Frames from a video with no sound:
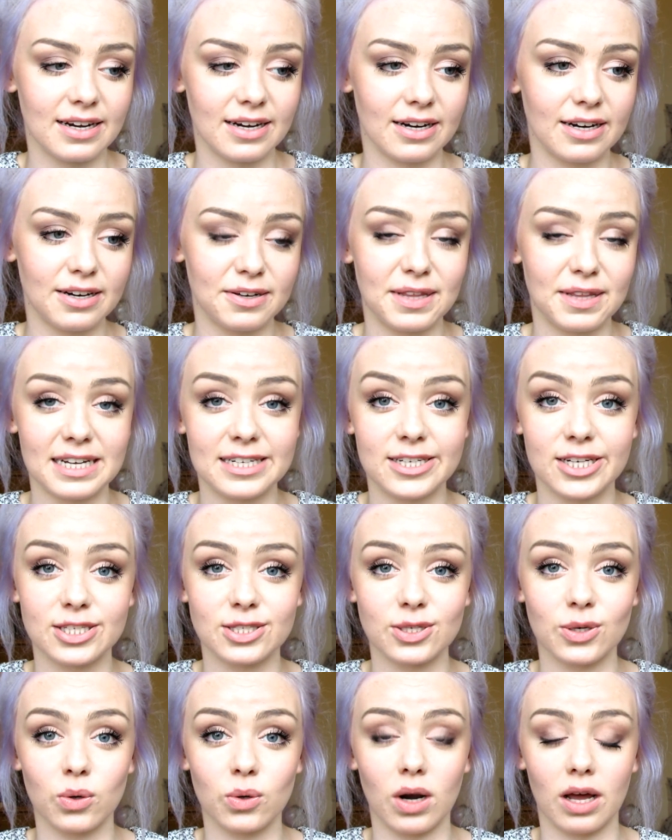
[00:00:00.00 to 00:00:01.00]
Oh, they're
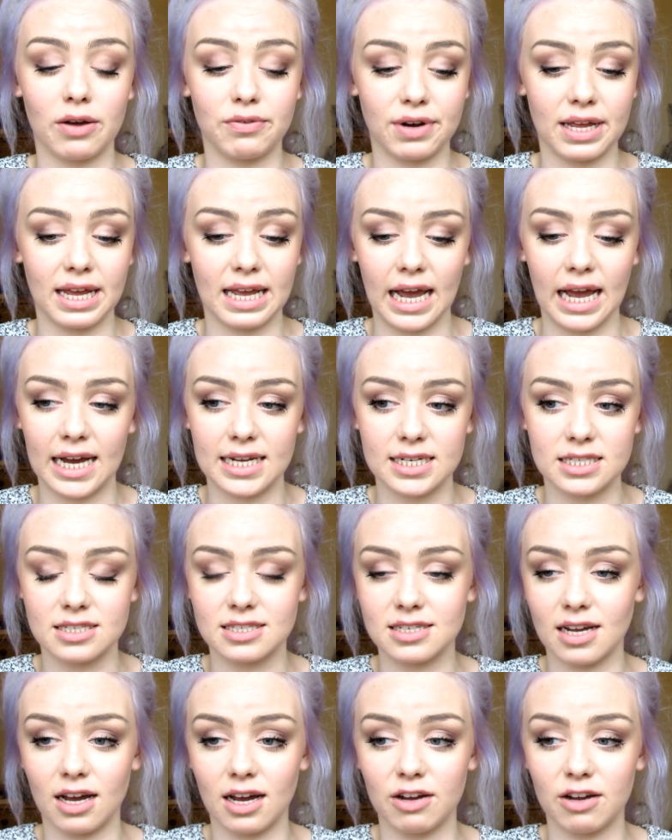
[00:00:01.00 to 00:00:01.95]
just all lovely, and